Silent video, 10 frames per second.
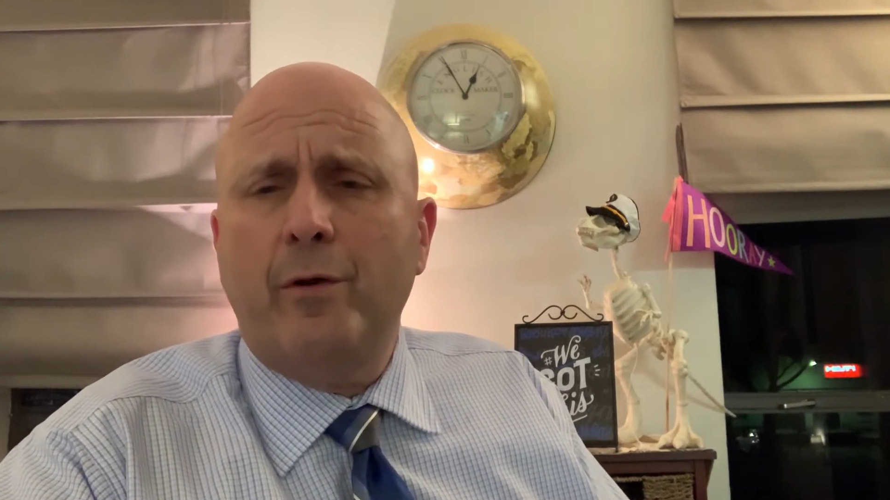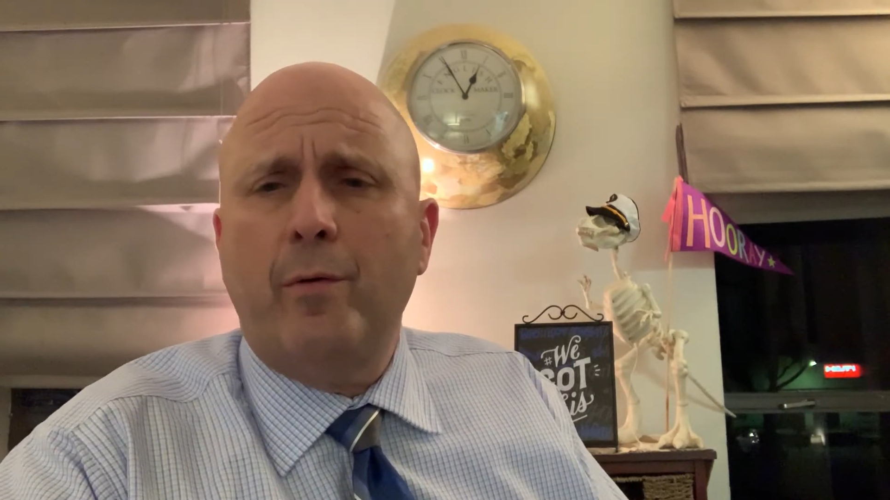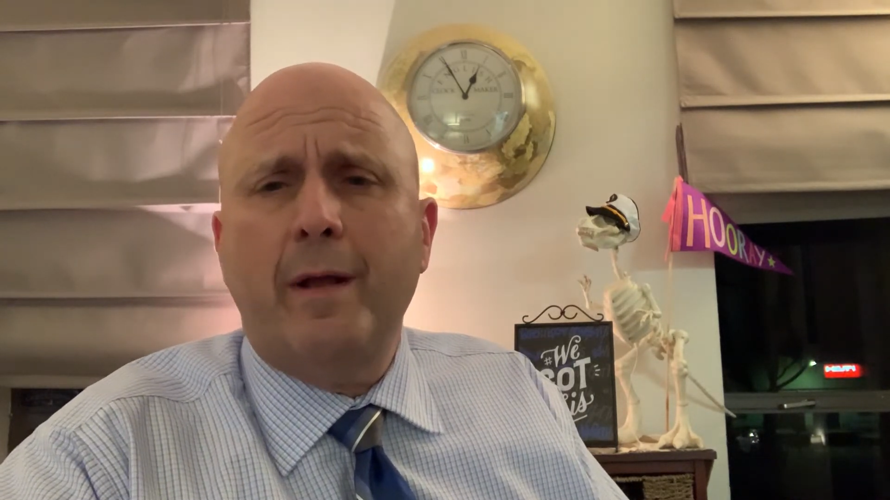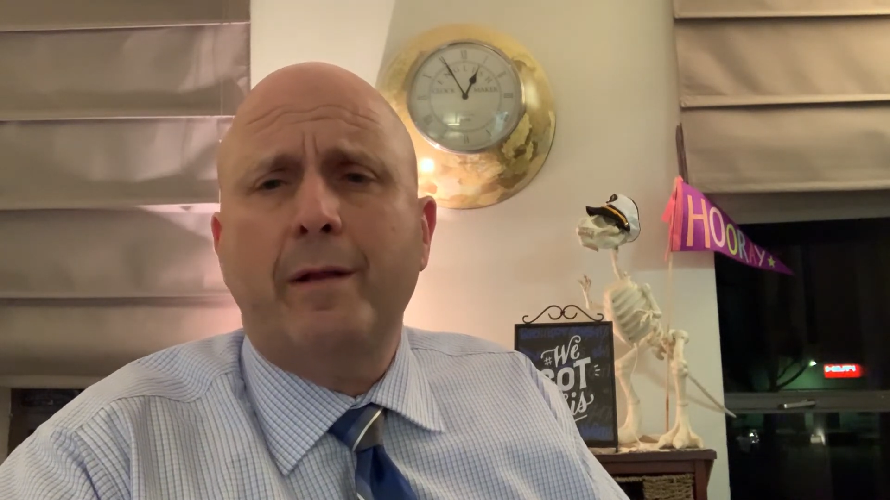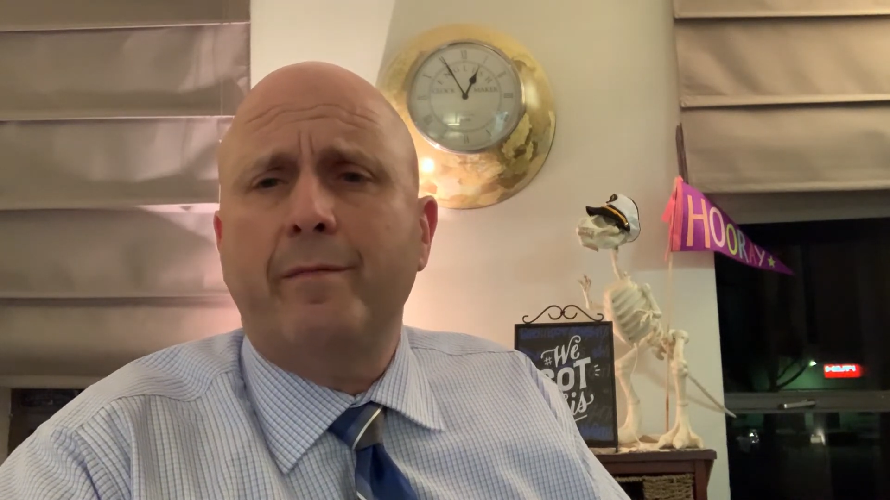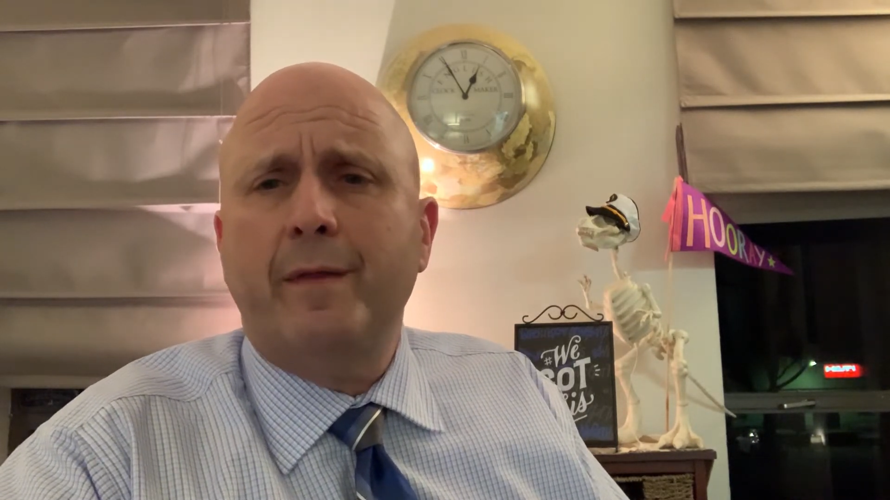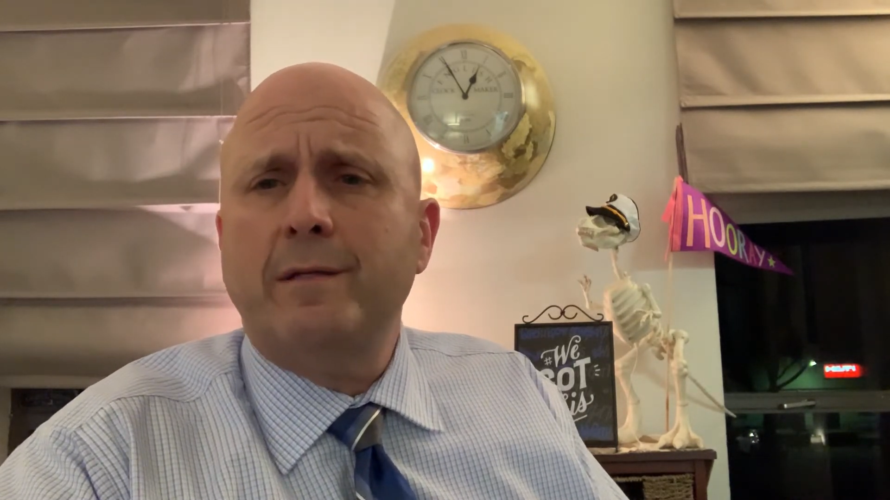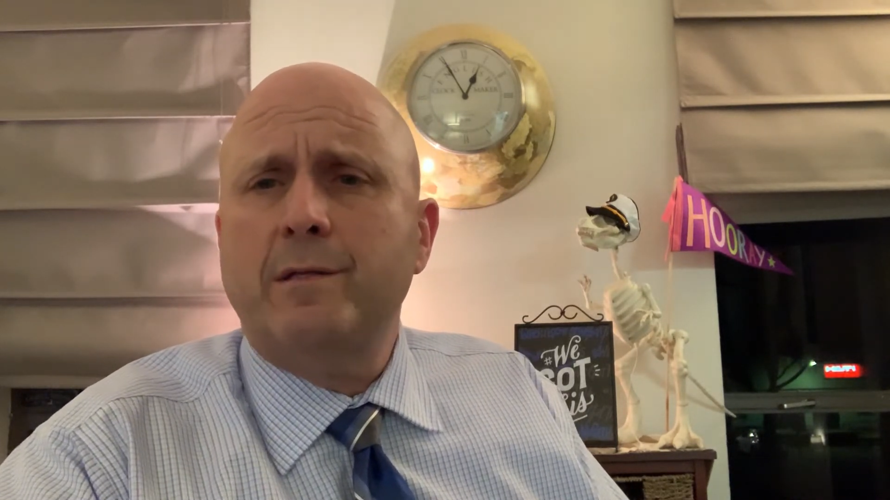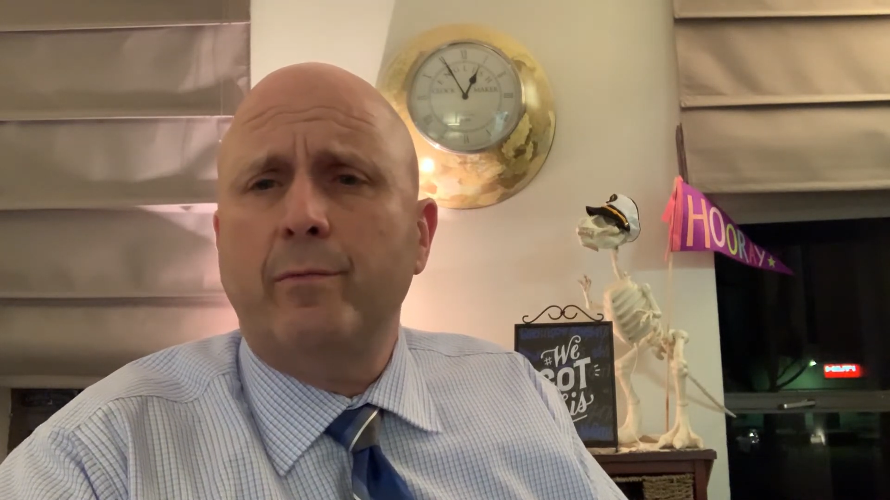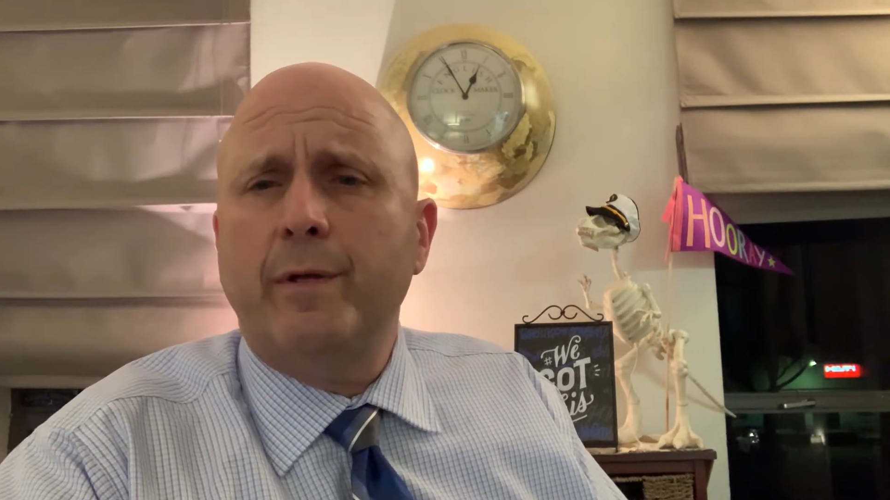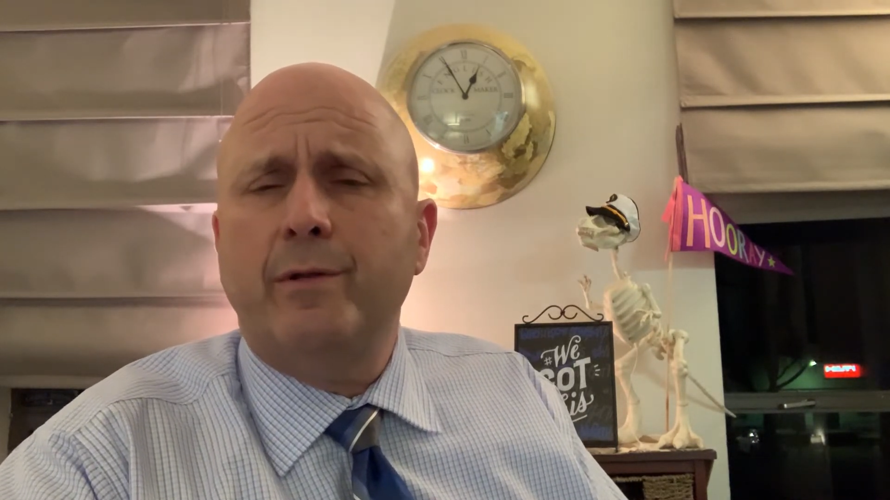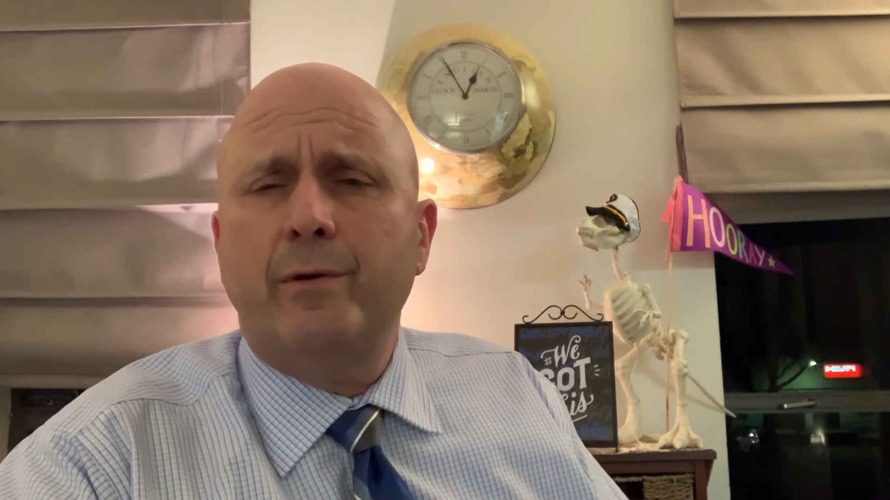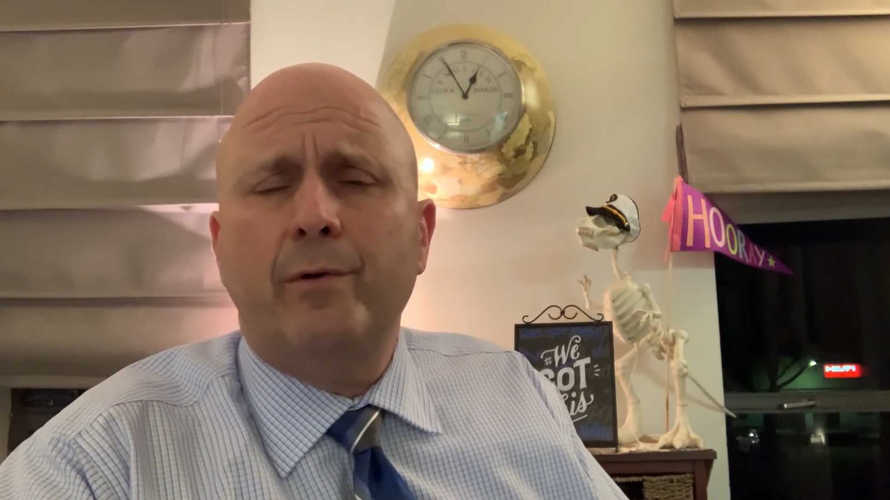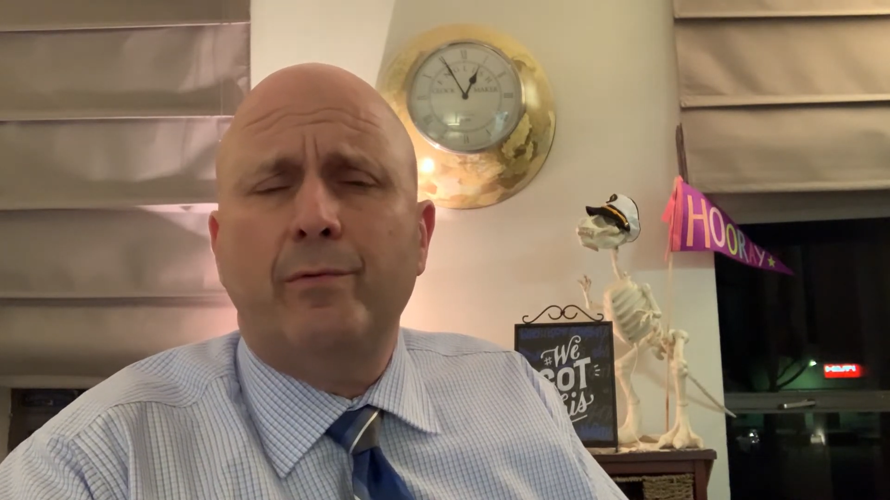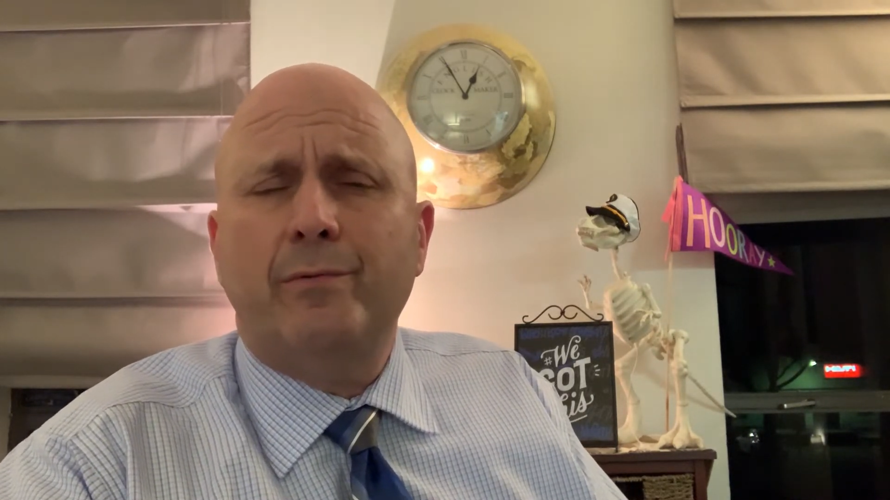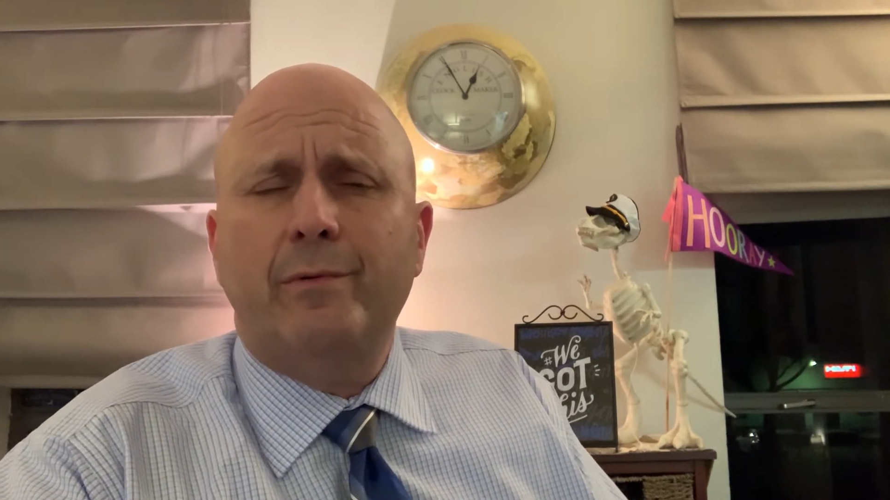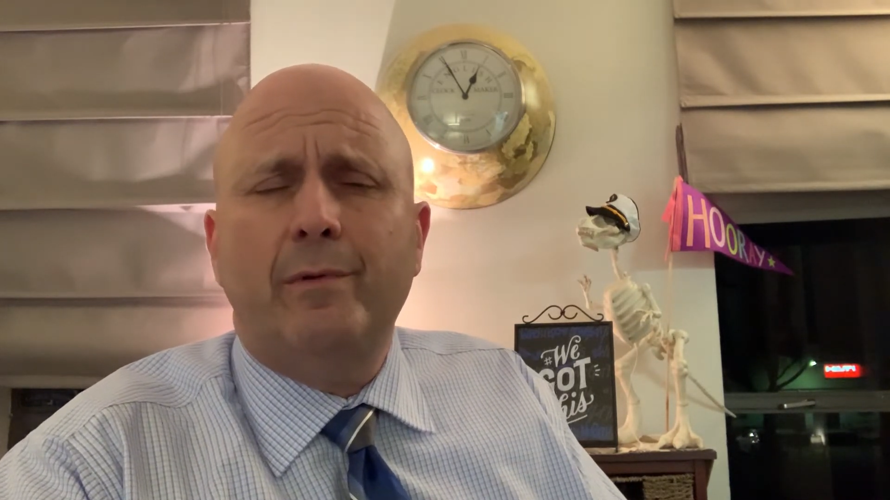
creative things that we do